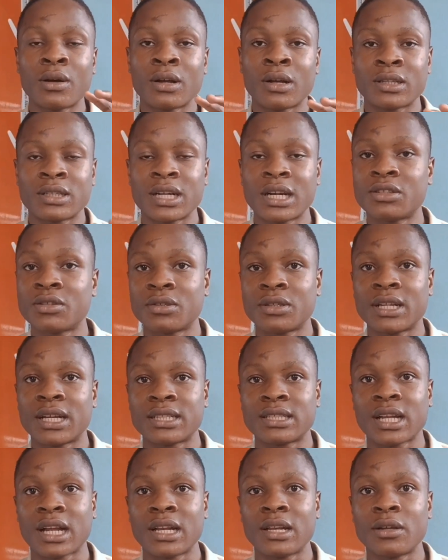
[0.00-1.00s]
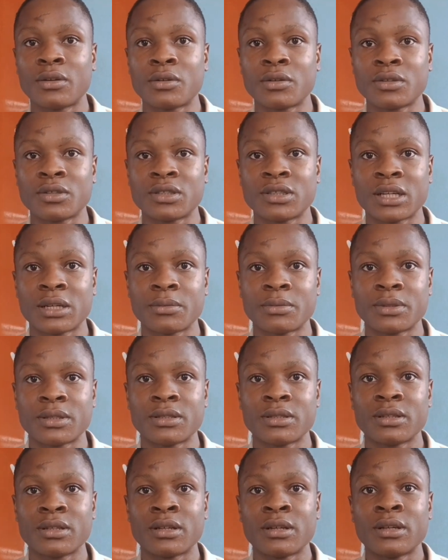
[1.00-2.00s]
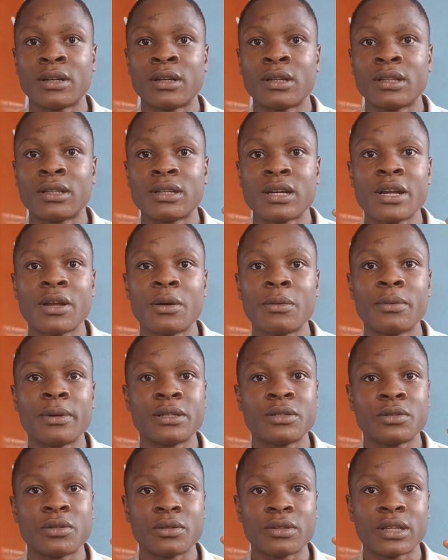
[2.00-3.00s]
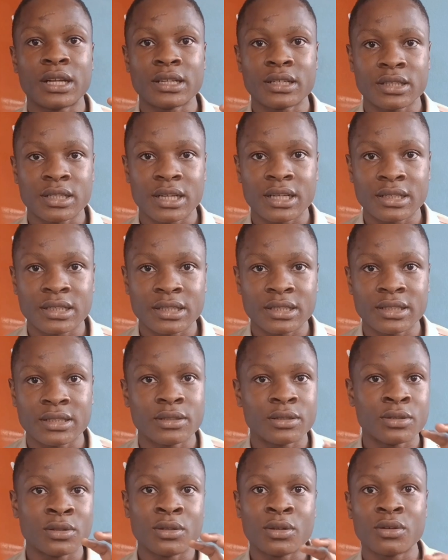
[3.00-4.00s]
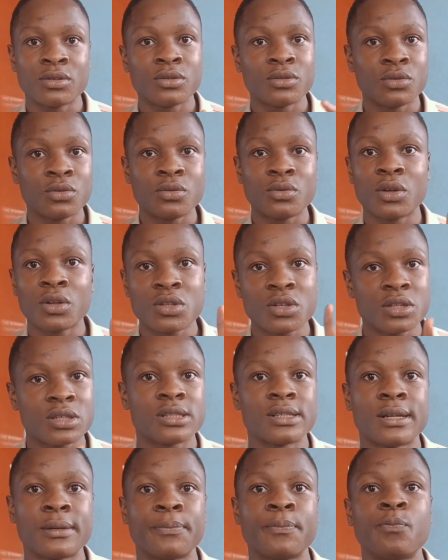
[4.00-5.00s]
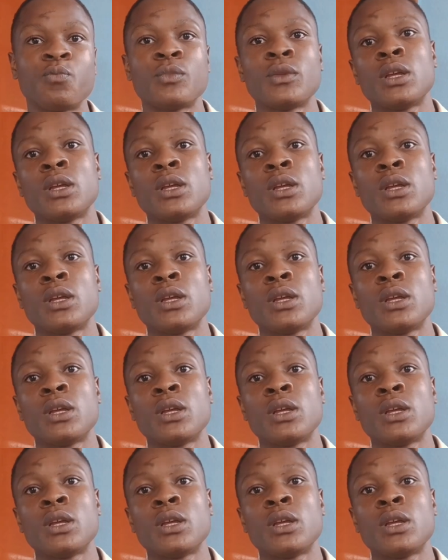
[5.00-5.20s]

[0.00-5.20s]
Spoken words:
try to understand the concept. Try your best to understand it. Do not cram.